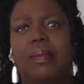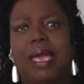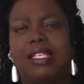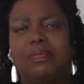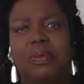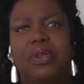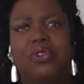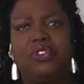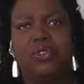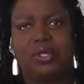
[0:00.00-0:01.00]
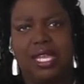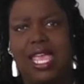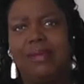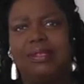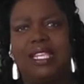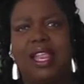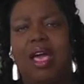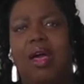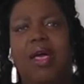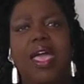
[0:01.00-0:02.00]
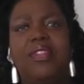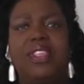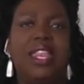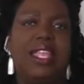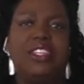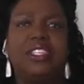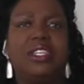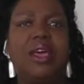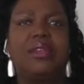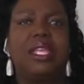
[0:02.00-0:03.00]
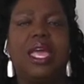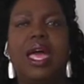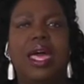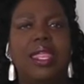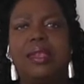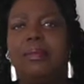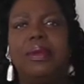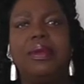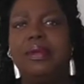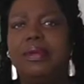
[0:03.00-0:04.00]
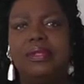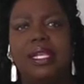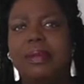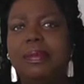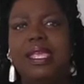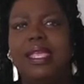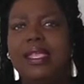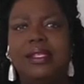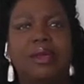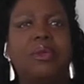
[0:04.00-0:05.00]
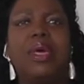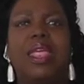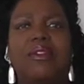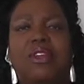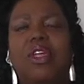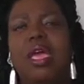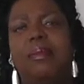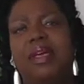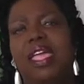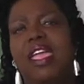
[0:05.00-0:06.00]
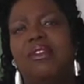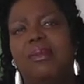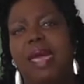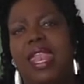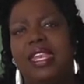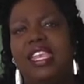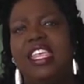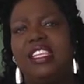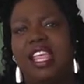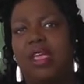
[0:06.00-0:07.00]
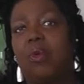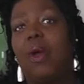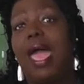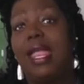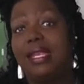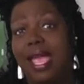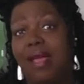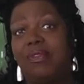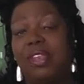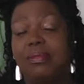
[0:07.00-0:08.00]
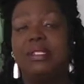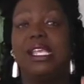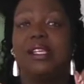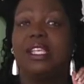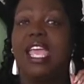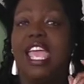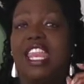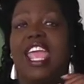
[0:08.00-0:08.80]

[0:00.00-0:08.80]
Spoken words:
of my spiritual tapes and all, then I just talk to God and the birds and the bees or whatever. But everybody needs that quiet time for themselves, and